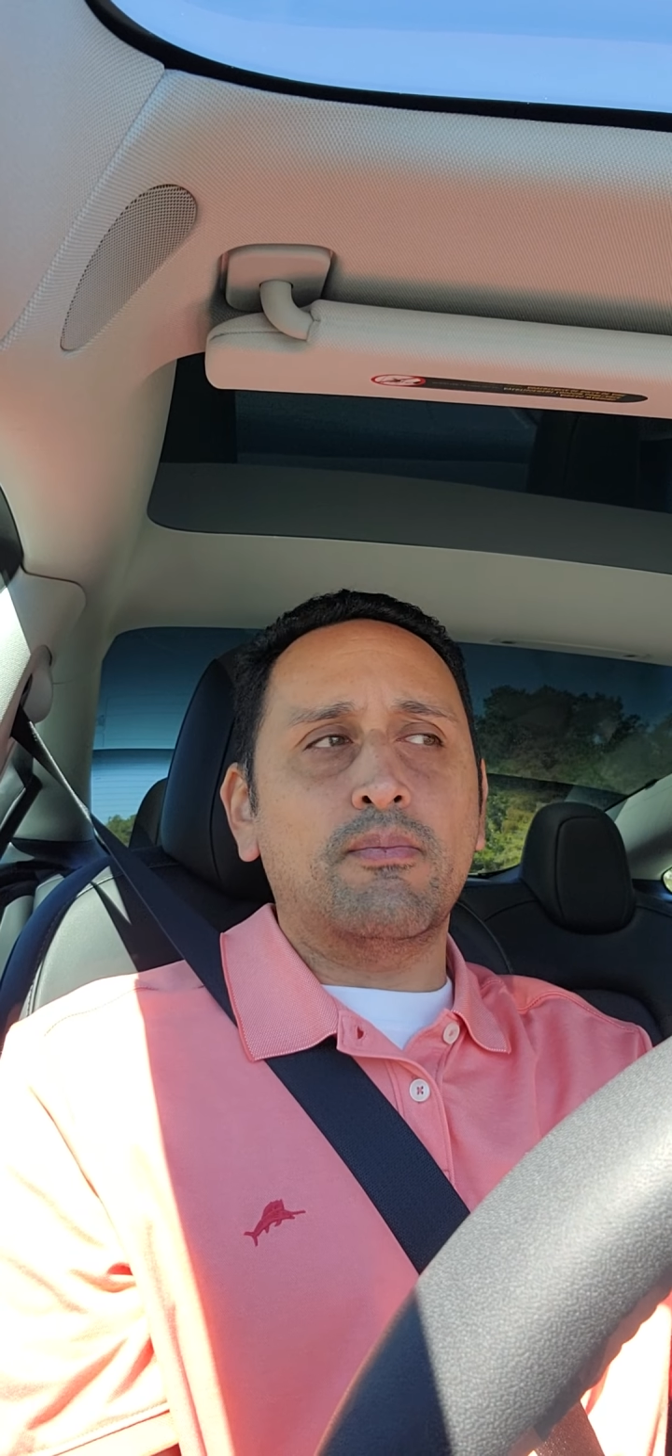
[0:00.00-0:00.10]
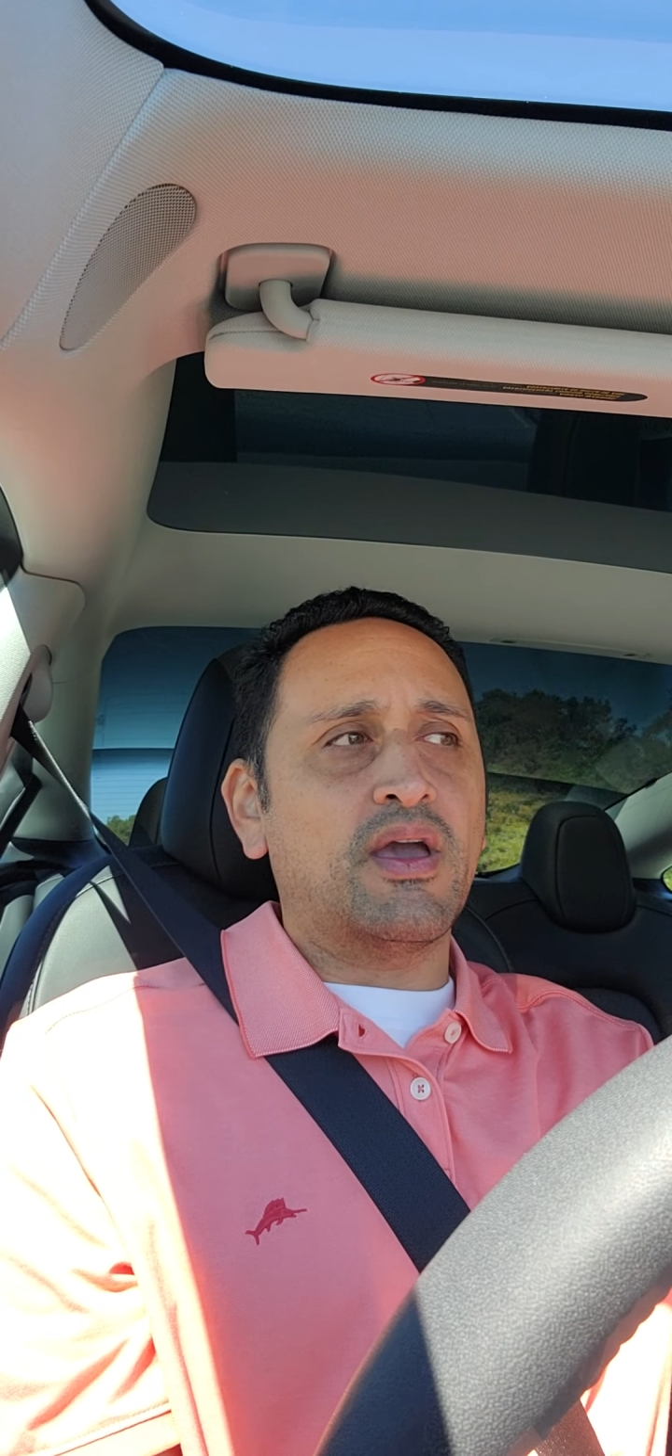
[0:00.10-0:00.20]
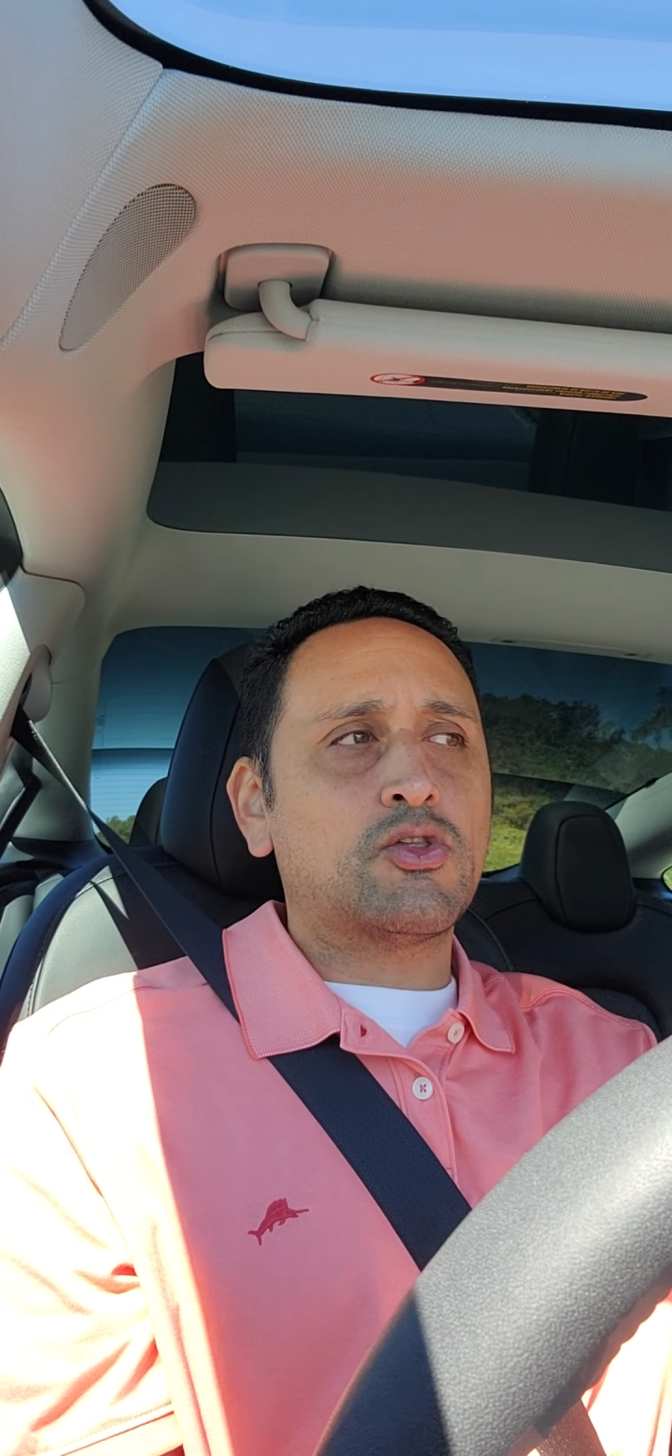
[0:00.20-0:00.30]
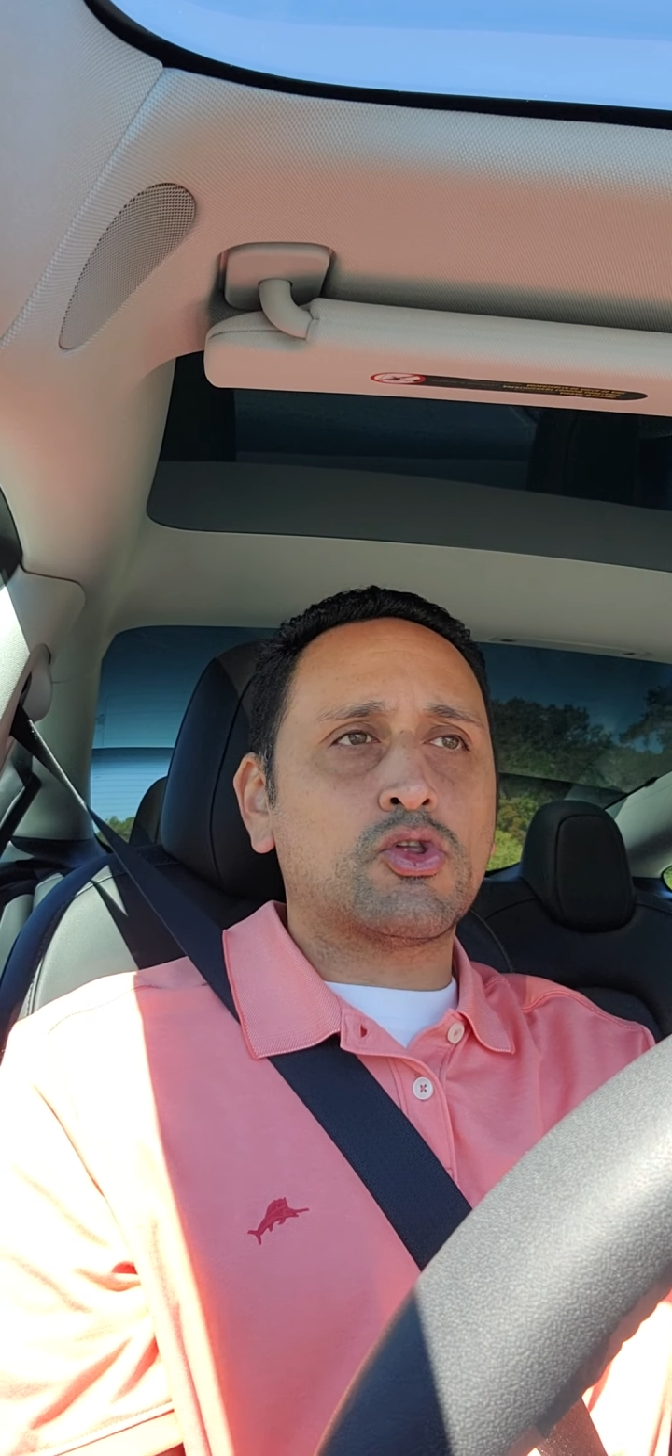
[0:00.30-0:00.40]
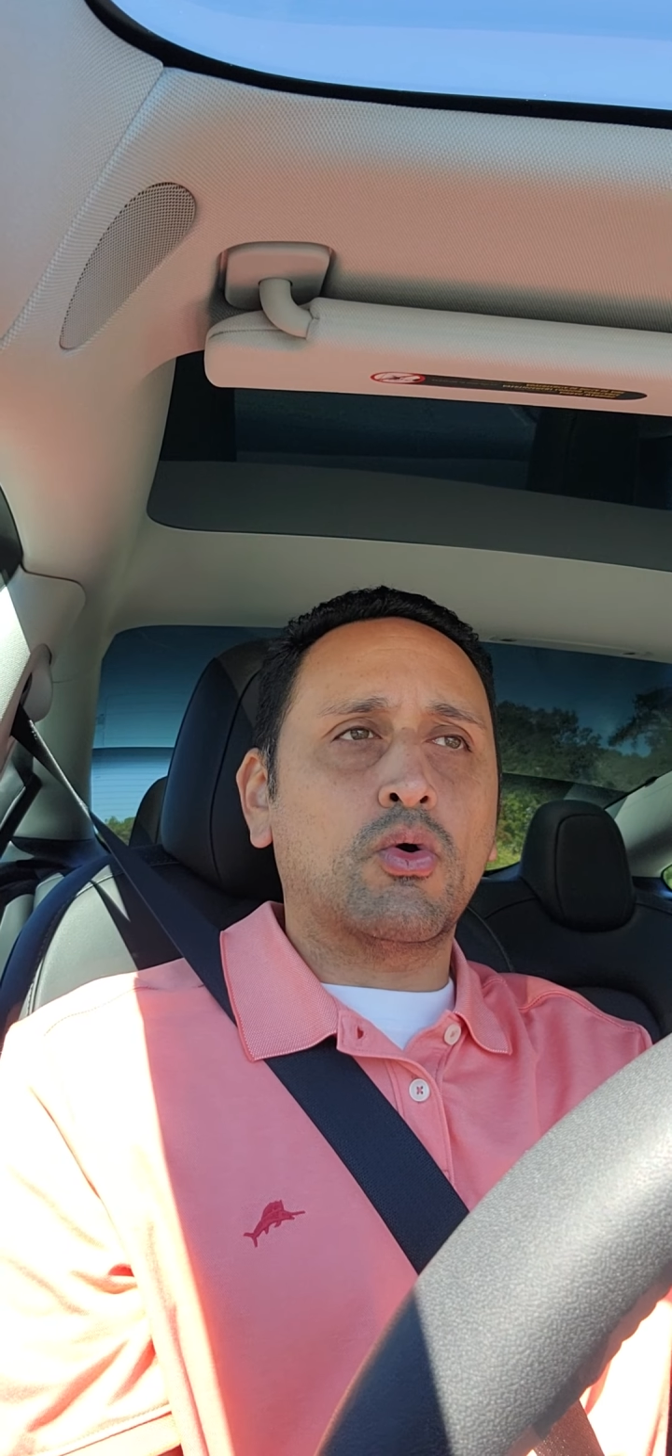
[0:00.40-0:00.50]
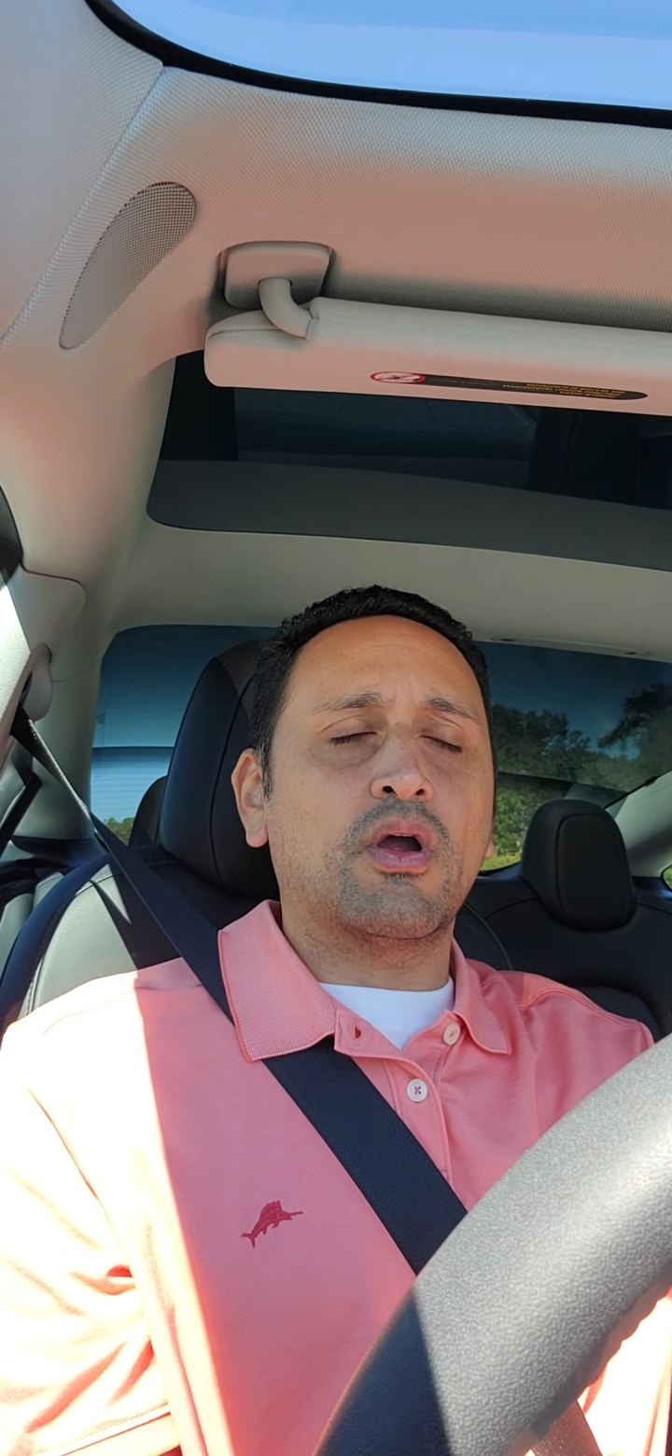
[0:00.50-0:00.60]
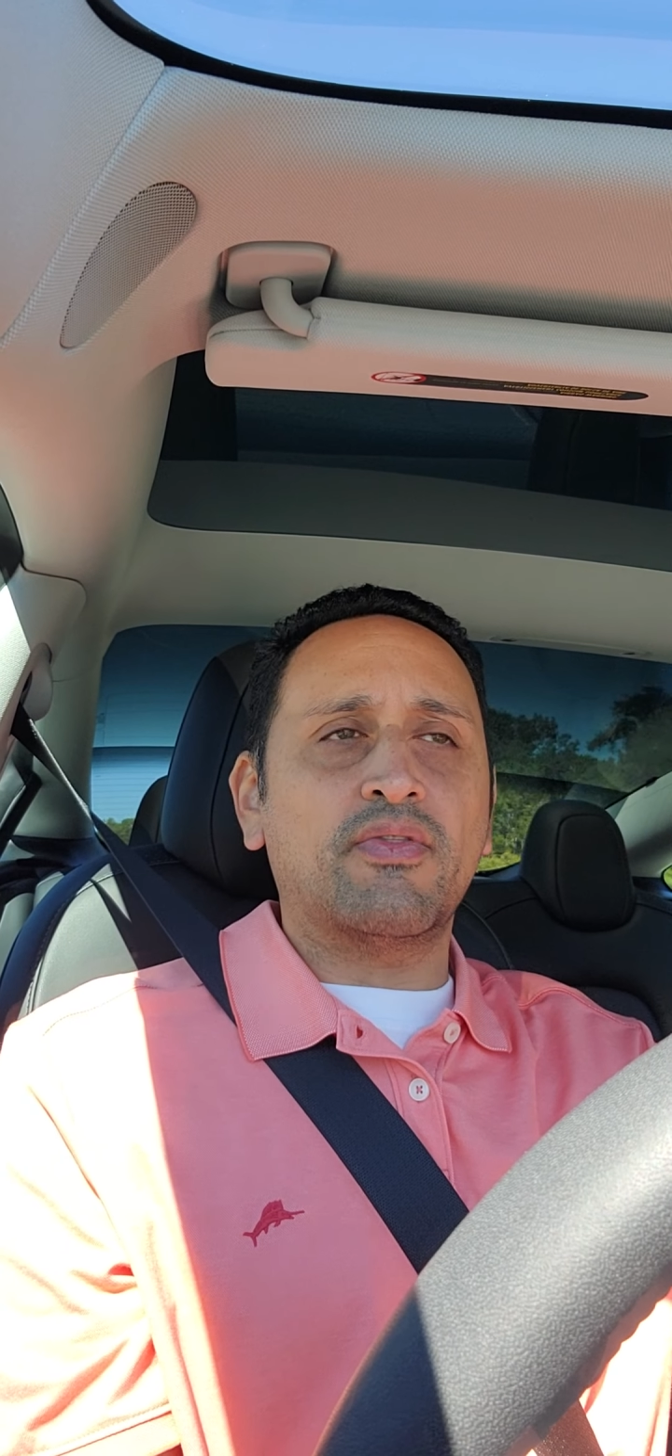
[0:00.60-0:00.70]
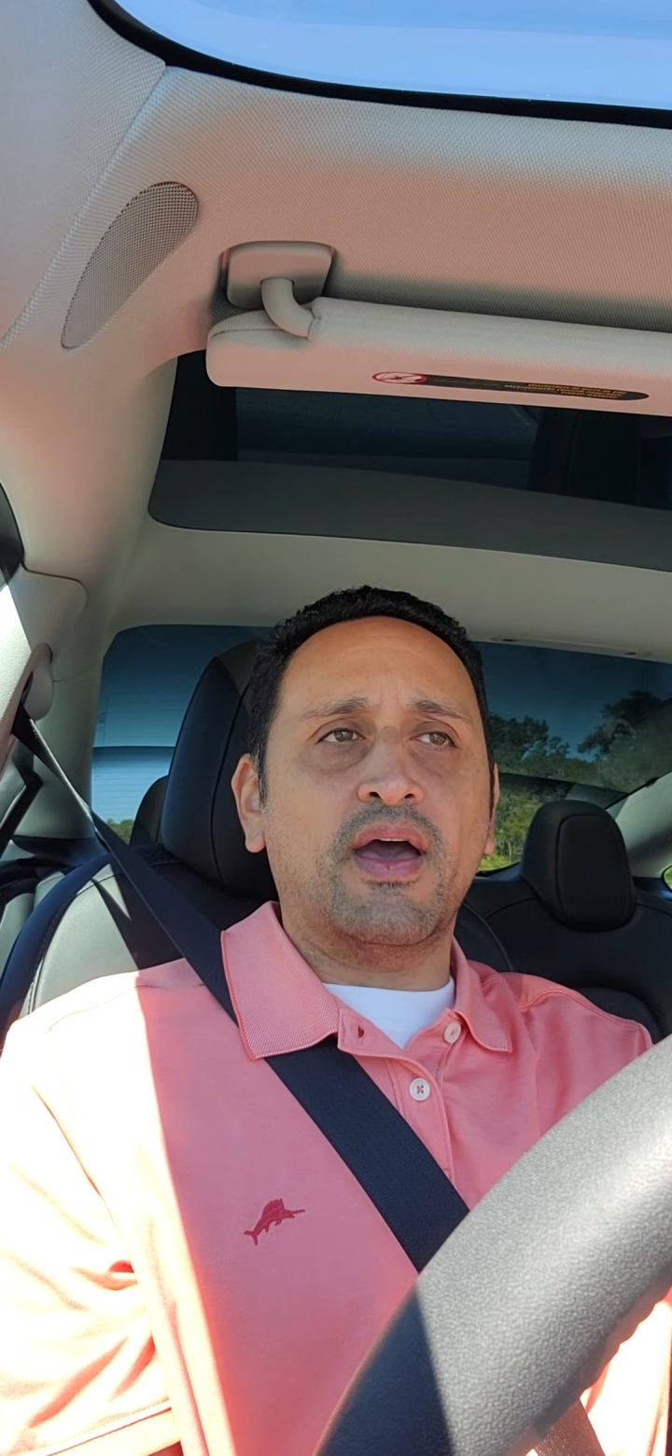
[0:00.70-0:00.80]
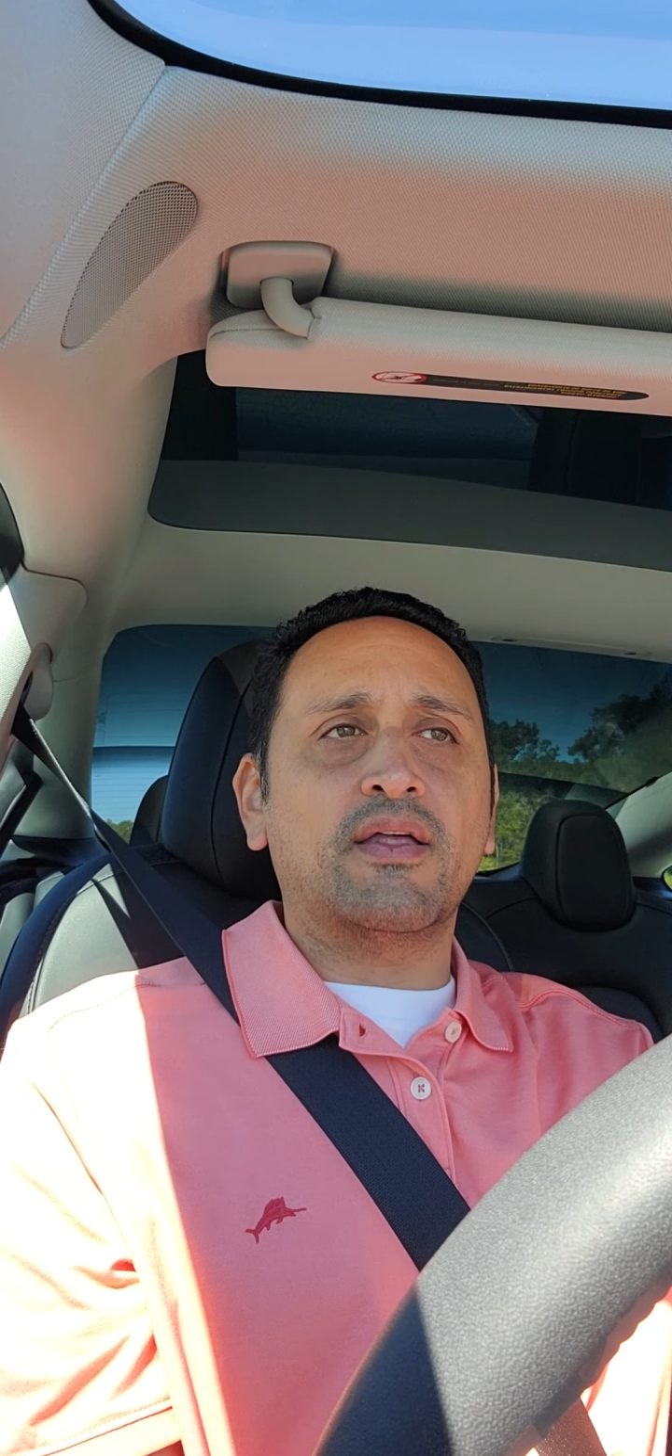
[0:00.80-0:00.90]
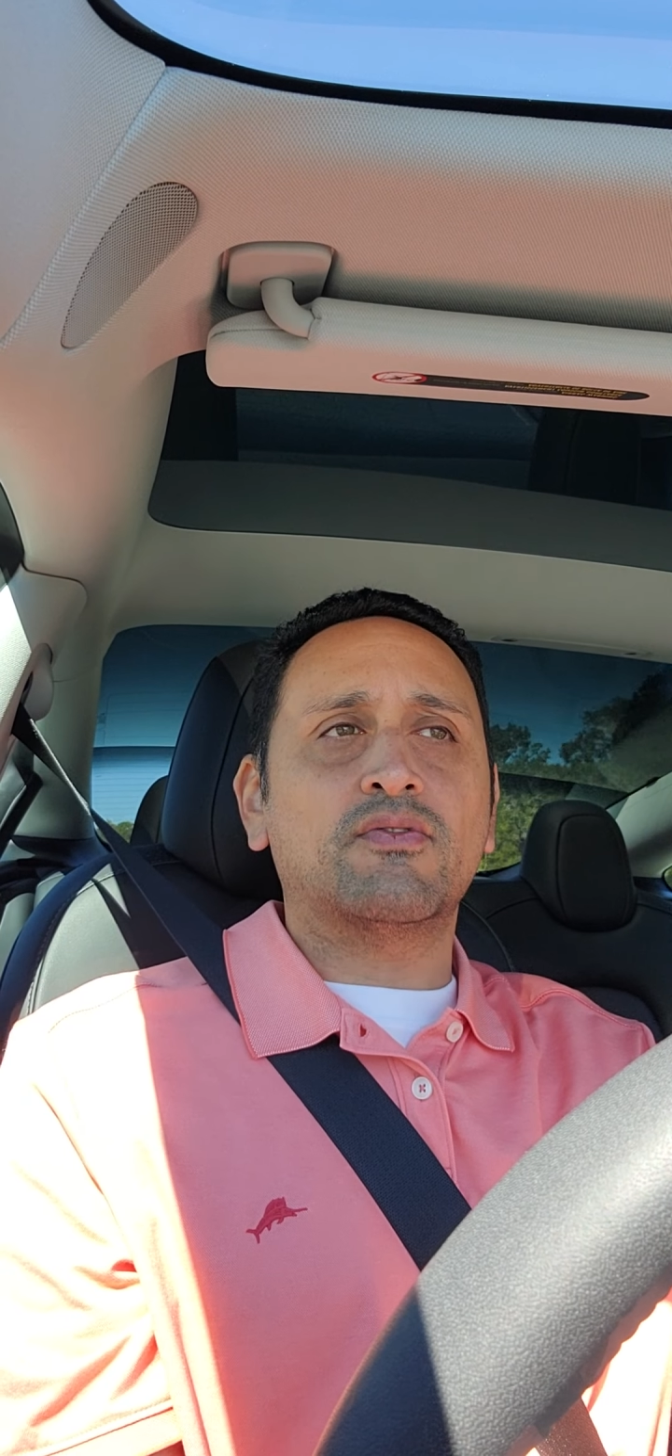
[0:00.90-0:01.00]
make sure
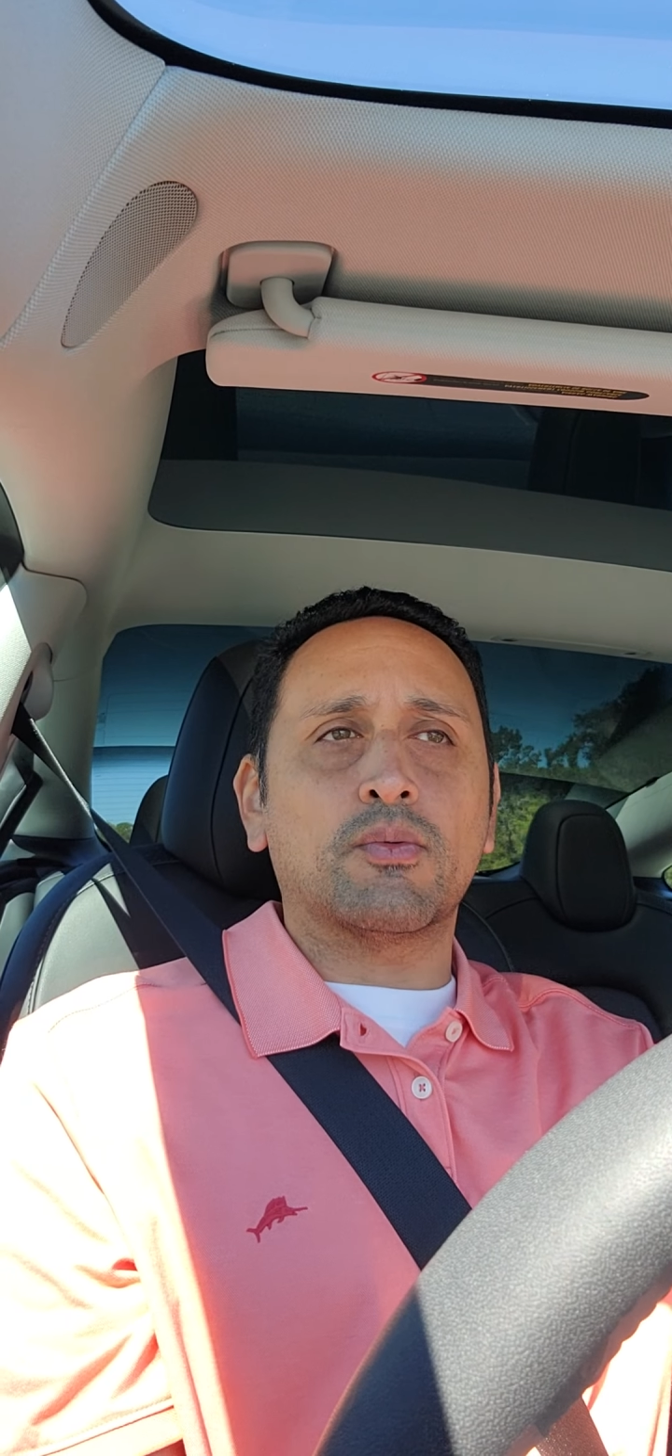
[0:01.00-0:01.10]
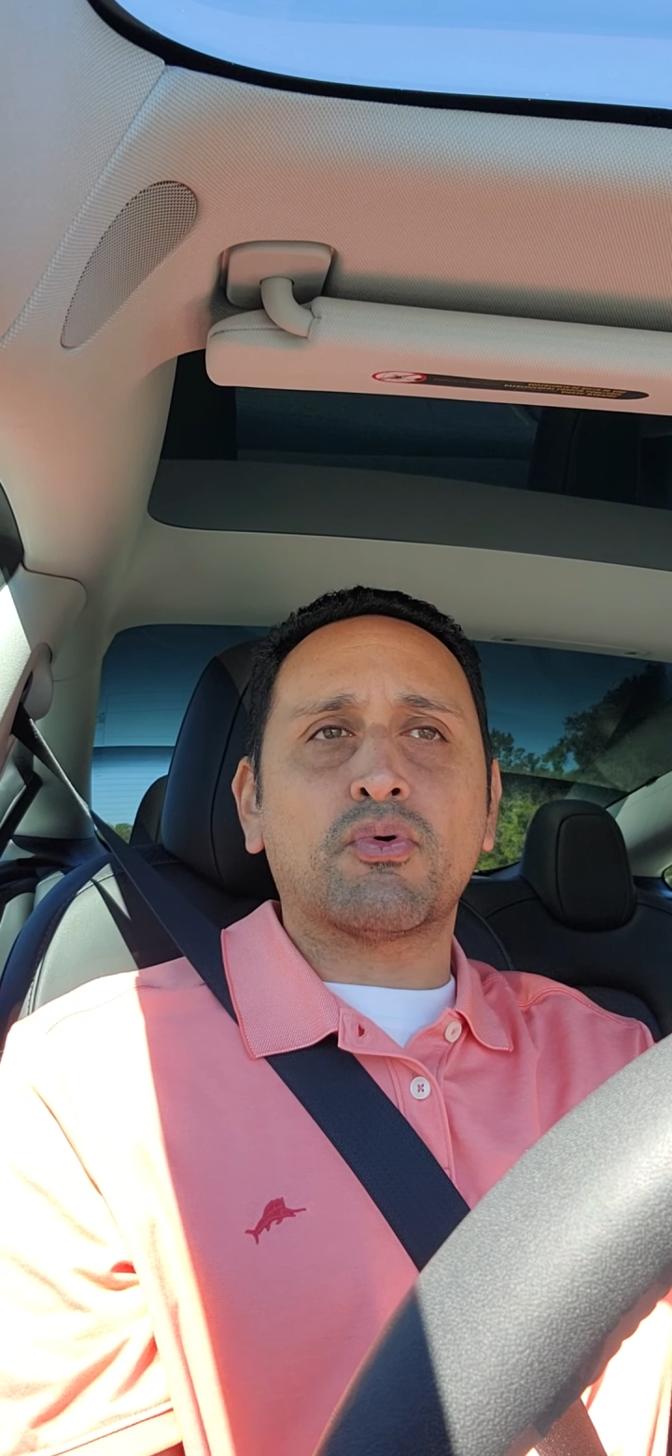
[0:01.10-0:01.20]
that the